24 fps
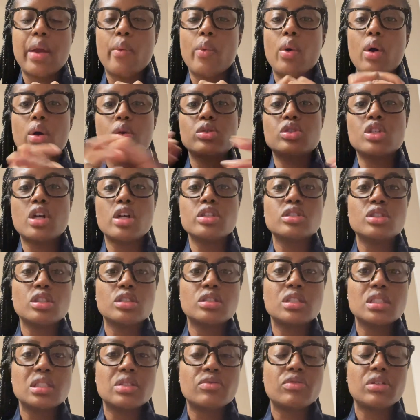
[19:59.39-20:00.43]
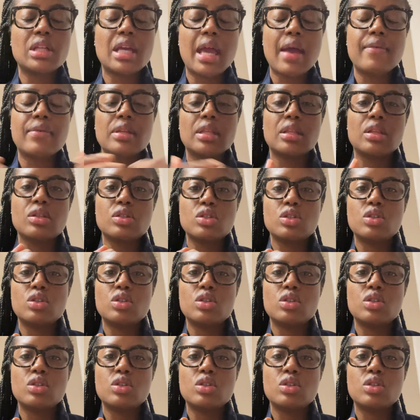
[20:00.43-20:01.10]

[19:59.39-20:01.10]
well, charge nurse doesn't really have anything to